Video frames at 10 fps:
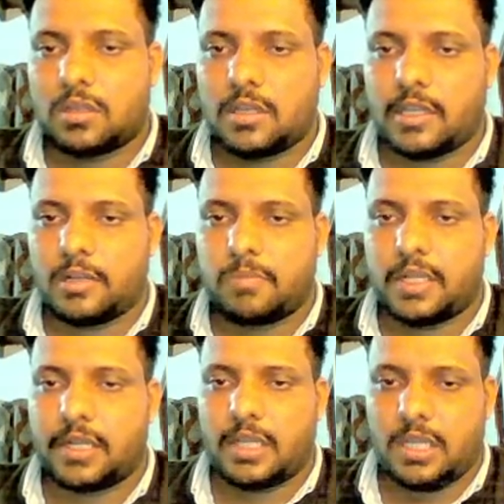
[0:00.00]

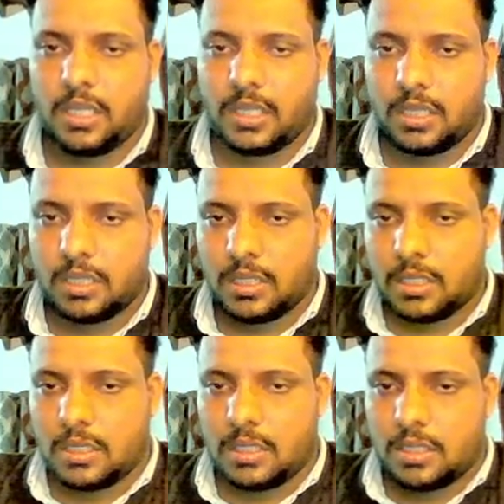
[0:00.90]
airplane A.
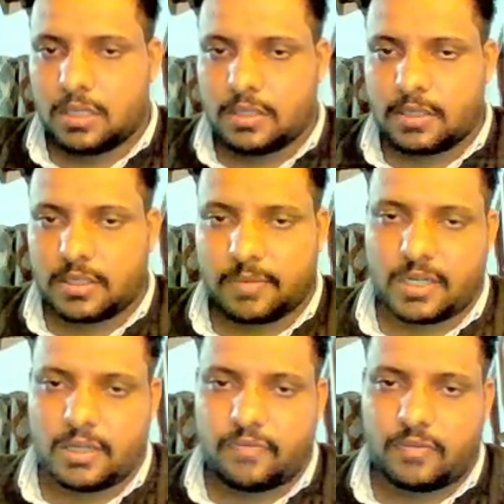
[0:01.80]
Similarly for